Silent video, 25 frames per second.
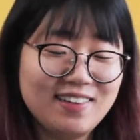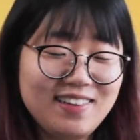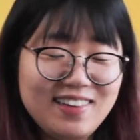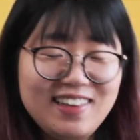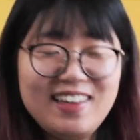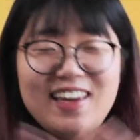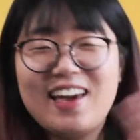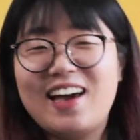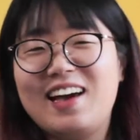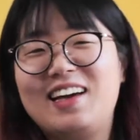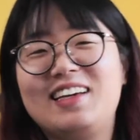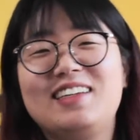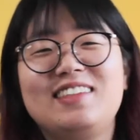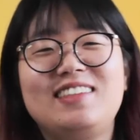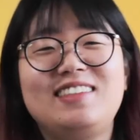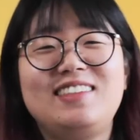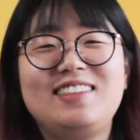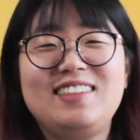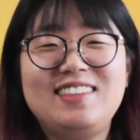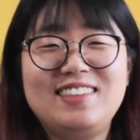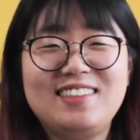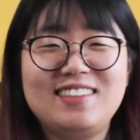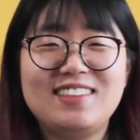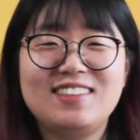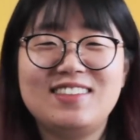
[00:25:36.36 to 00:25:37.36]
yeah, it's
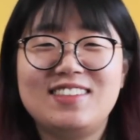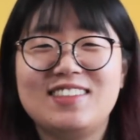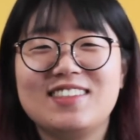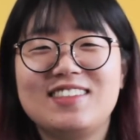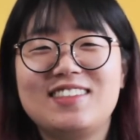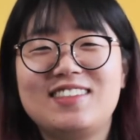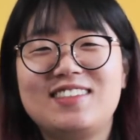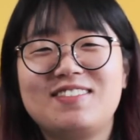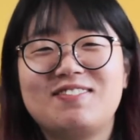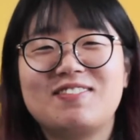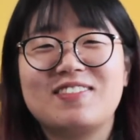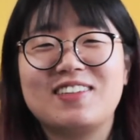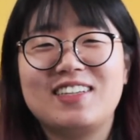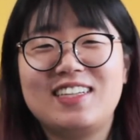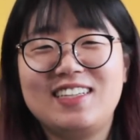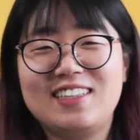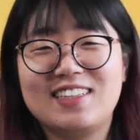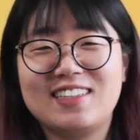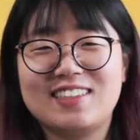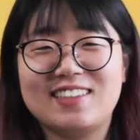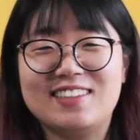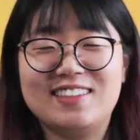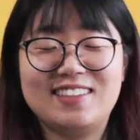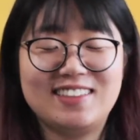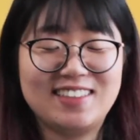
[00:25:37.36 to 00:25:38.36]
just really
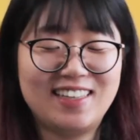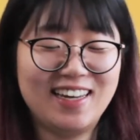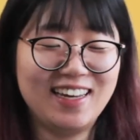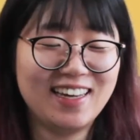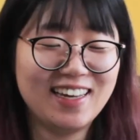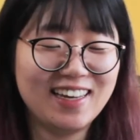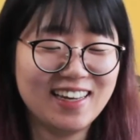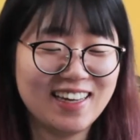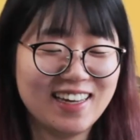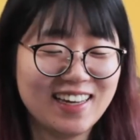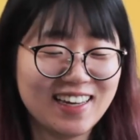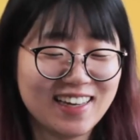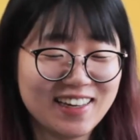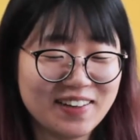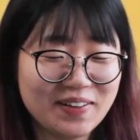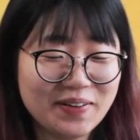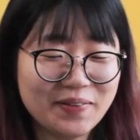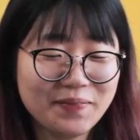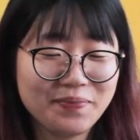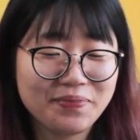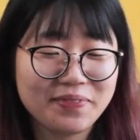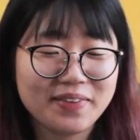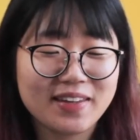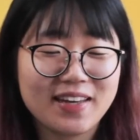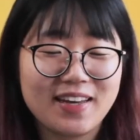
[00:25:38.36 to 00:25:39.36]
nice.
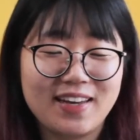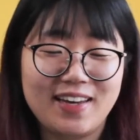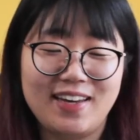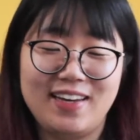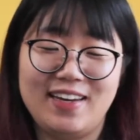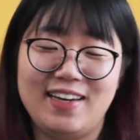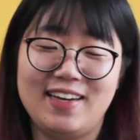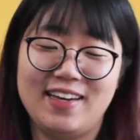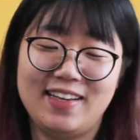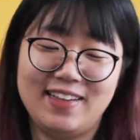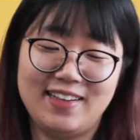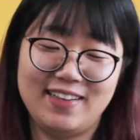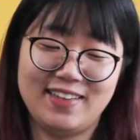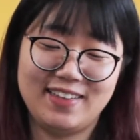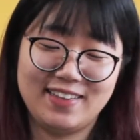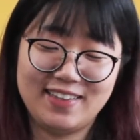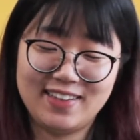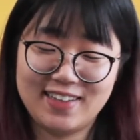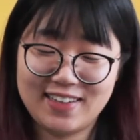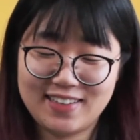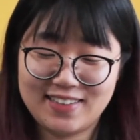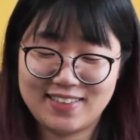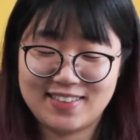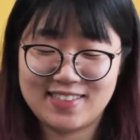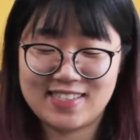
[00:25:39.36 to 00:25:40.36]
And
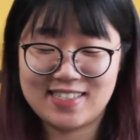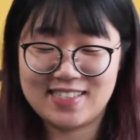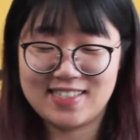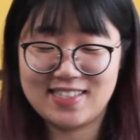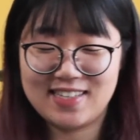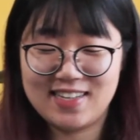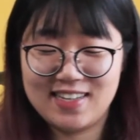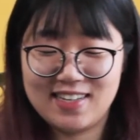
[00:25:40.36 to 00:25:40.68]
it's